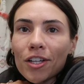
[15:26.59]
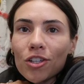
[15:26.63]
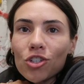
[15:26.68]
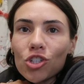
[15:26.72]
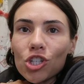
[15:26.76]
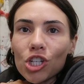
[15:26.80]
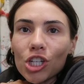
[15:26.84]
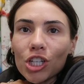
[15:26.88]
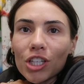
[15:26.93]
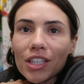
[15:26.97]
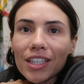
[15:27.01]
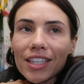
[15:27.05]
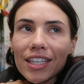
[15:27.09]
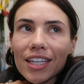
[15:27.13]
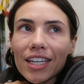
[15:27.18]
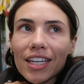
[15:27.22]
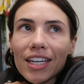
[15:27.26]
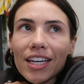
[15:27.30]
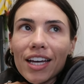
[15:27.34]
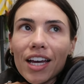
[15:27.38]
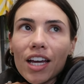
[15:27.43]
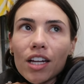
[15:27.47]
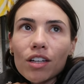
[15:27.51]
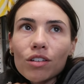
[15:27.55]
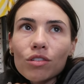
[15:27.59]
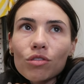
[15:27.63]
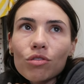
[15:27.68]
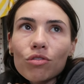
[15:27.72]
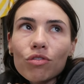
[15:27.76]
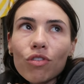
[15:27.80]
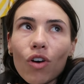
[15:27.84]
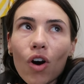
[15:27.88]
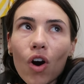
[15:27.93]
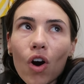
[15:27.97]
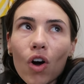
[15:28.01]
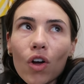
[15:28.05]
chilly and
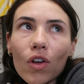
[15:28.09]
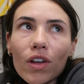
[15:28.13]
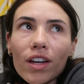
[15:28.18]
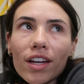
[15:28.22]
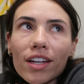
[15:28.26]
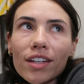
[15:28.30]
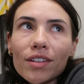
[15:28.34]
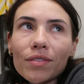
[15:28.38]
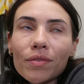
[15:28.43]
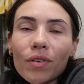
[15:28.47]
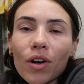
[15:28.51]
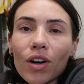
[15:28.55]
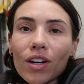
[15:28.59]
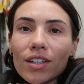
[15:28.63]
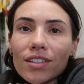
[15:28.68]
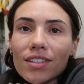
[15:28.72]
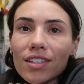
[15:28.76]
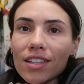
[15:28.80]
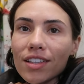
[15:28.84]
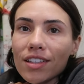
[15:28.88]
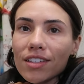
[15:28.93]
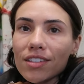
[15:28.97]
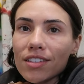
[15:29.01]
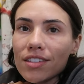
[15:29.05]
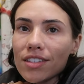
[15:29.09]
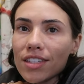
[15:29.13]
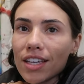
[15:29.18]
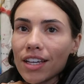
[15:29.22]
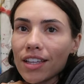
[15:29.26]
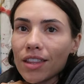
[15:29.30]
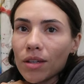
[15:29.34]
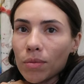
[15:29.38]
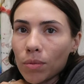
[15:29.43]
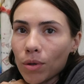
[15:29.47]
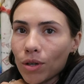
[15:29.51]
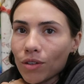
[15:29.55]
fall. And honestly, this is
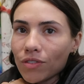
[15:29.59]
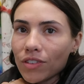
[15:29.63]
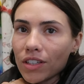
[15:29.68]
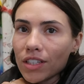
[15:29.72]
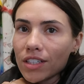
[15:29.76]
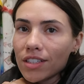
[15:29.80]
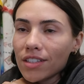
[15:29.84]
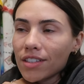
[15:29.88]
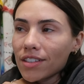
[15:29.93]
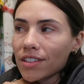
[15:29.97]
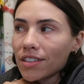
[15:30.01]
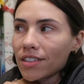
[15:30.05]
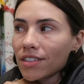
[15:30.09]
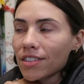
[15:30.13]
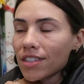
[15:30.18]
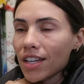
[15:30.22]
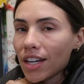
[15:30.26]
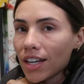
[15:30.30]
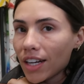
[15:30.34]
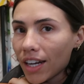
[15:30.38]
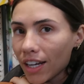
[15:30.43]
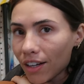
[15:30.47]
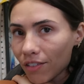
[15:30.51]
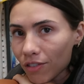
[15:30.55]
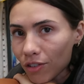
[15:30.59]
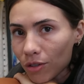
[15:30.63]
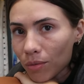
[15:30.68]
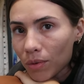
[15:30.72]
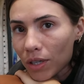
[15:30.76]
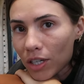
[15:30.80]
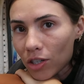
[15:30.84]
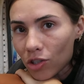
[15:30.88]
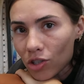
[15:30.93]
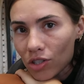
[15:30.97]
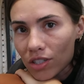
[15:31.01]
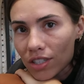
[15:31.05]
like the perfect Sunday for
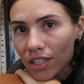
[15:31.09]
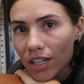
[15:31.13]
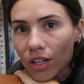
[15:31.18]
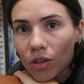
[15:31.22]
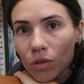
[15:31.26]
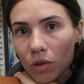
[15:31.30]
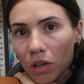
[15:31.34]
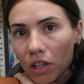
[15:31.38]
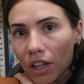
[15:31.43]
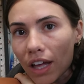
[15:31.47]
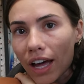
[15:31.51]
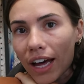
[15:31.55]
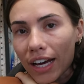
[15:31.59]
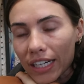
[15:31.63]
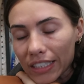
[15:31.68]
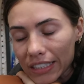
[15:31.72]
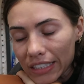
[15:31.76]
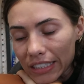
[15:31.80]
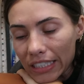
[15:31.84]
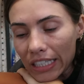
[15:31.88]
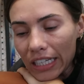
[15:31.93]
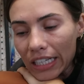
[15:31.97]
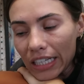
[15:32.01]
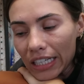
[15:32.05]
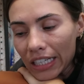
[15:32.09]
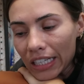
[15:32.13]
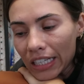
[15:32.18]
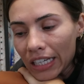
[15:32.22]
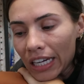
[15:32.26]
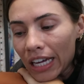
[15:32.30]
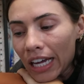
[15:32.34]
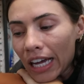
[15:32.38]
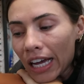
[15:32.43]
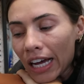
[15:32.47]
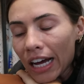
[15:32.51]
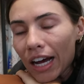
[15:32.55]
me, just like relaxing.
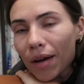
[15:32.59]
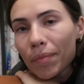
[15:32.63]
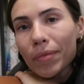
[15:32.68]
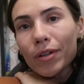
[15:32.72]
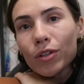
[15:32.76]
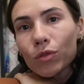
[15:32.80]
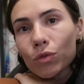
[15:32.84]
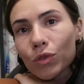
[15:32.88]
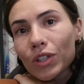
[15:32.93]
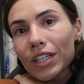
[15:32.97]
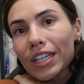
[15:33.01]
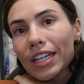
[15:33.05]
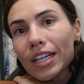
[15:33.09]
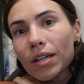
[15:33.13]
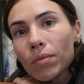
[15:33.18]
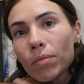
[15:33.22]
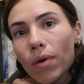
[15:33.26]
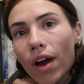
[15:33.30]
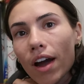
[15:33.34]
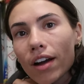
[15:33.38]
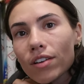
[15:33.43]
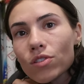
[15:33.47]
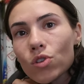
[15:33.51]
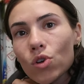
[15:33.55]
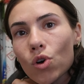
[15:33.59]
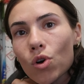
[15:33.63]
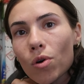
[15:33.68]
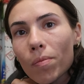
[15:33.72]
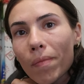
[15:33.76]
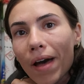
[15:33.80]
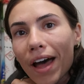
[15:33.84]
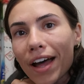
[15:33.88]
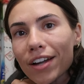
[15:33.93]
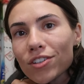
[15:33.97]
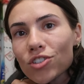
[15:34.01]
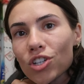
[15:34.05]
I've been reading Practical
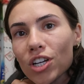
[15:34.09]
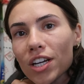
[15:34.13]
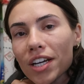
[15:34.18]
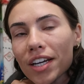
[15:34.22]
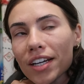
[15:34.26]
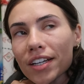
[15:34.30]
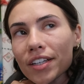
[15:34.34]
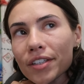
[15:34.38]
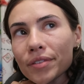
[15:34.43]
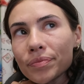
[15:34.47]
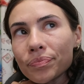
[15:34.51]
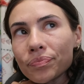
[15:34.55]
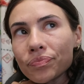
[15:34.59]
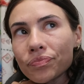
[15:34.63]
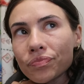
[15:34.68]
Magic.